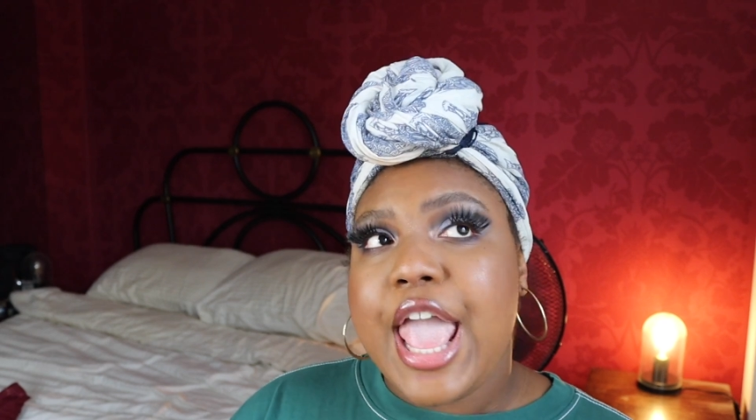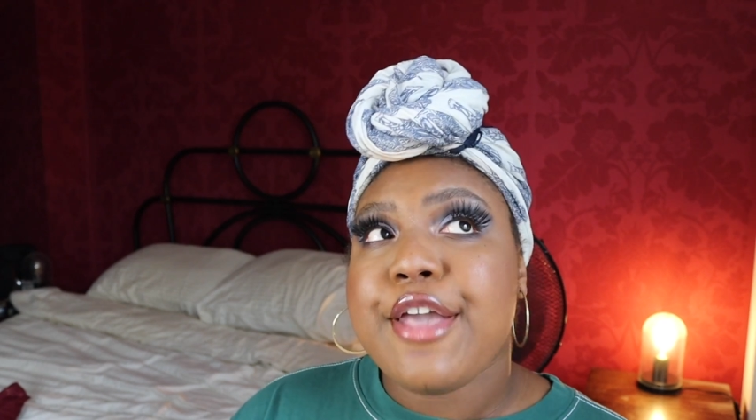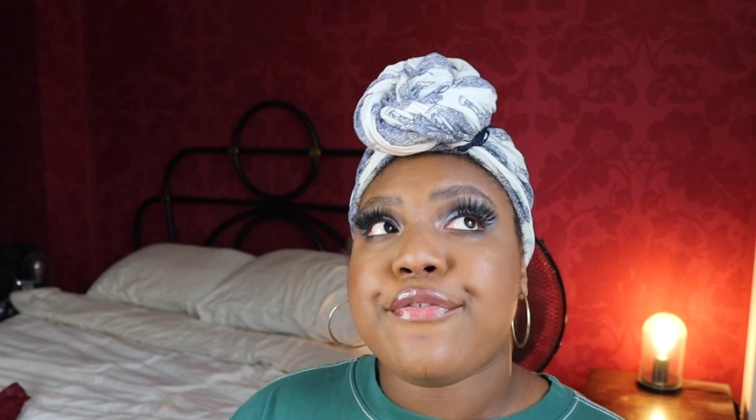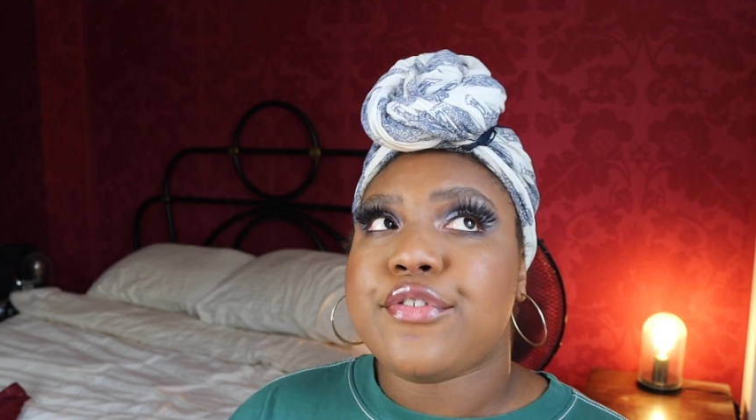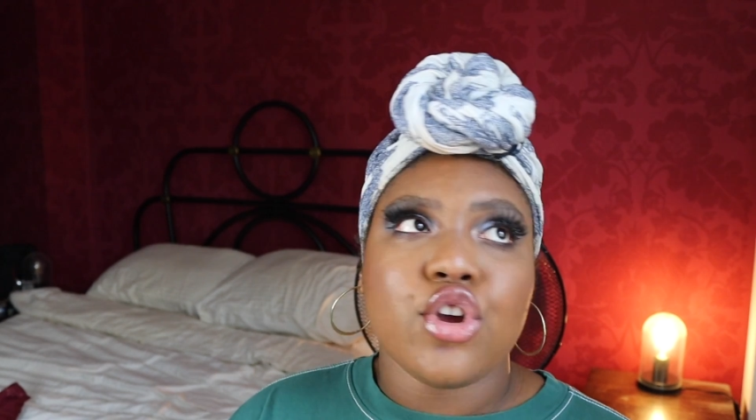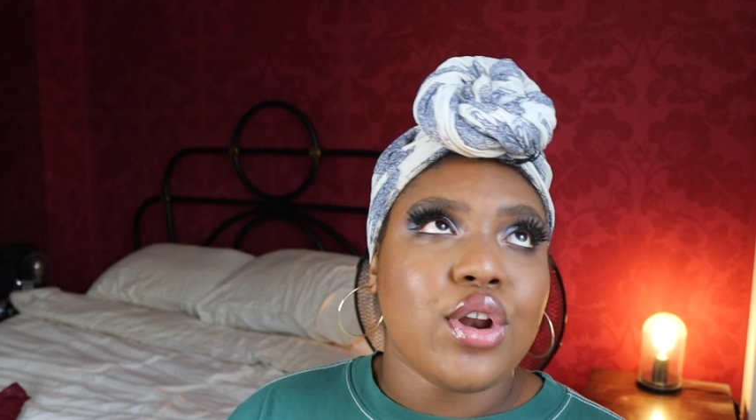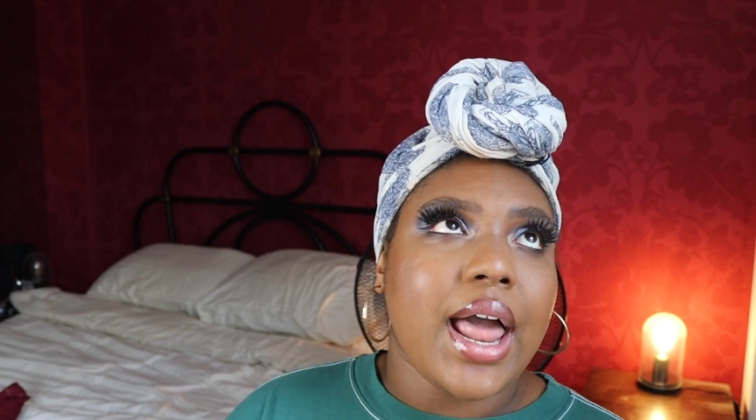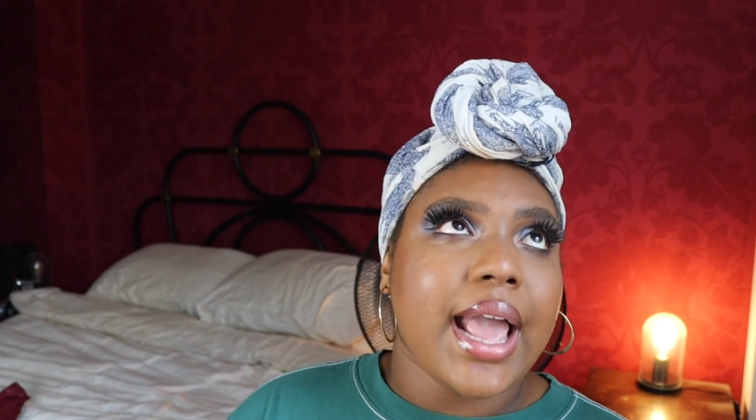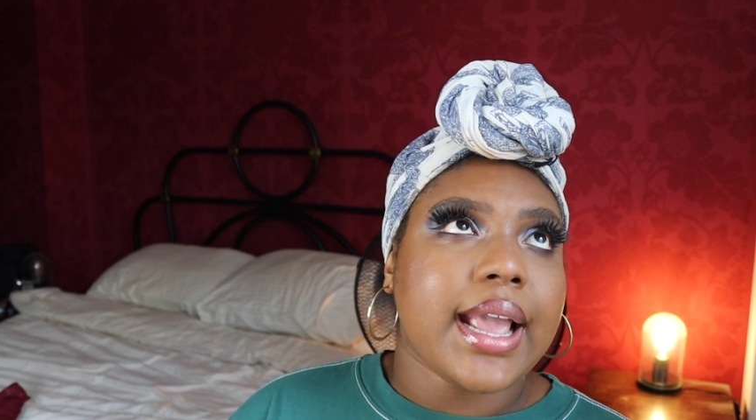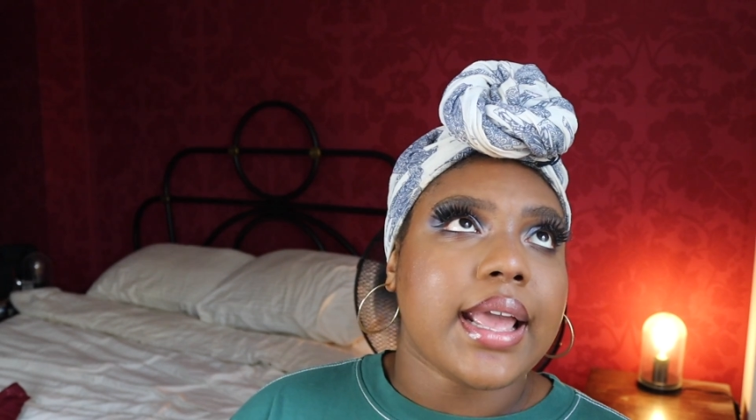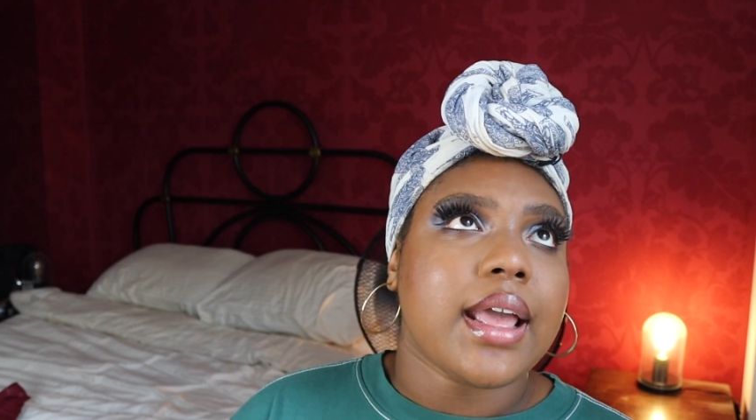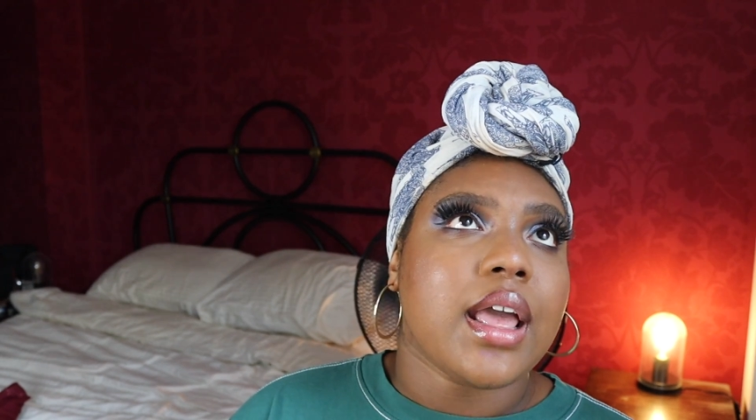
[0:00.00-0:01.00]
If you're
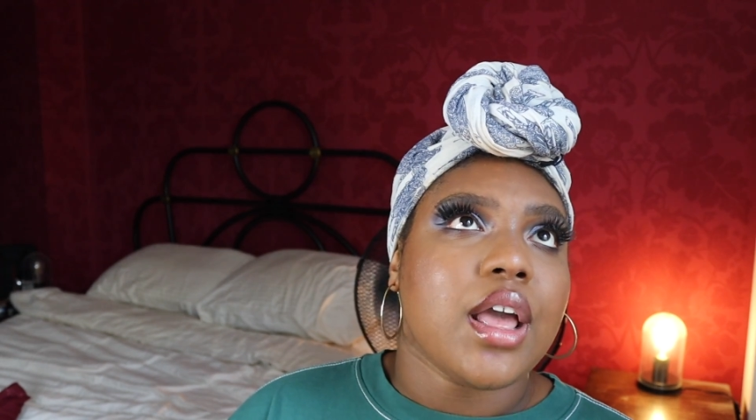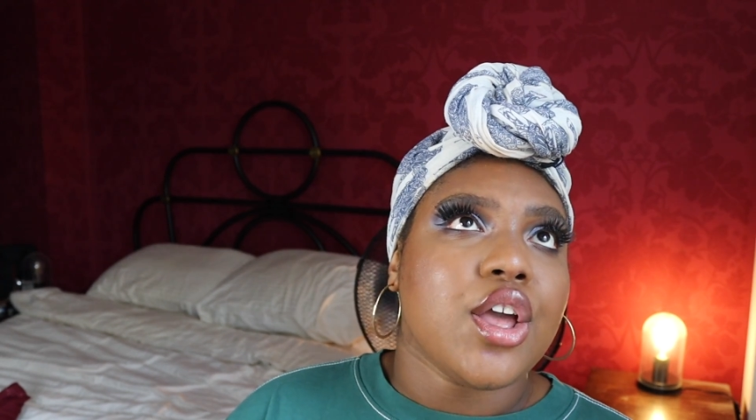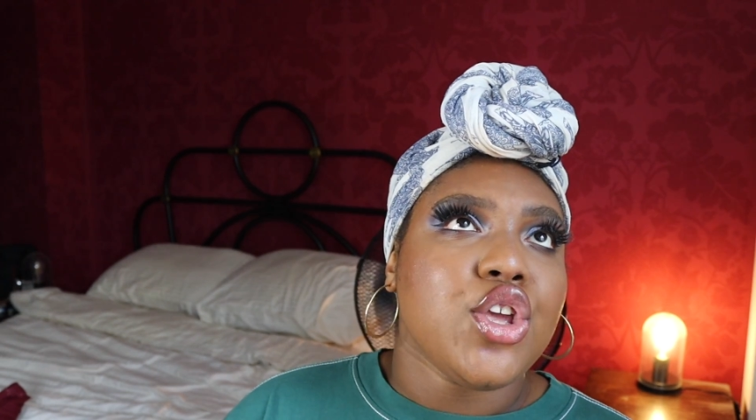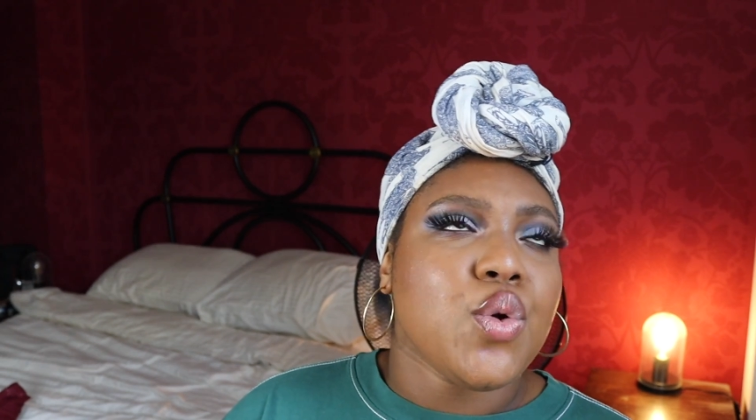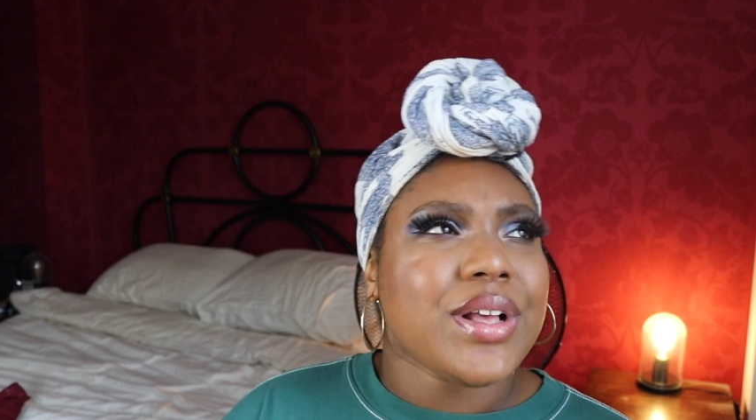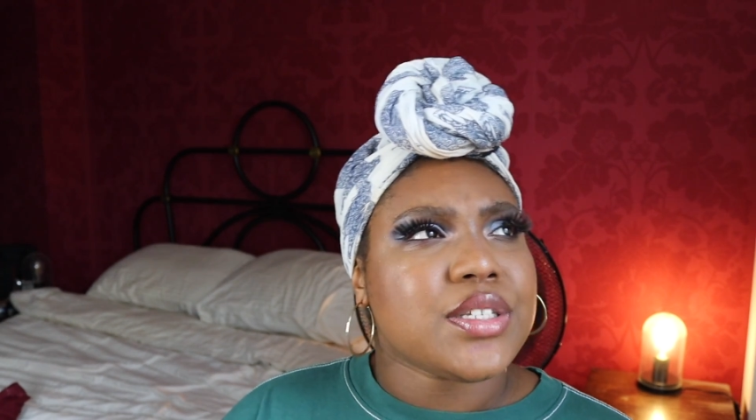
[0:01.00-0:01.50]
like, you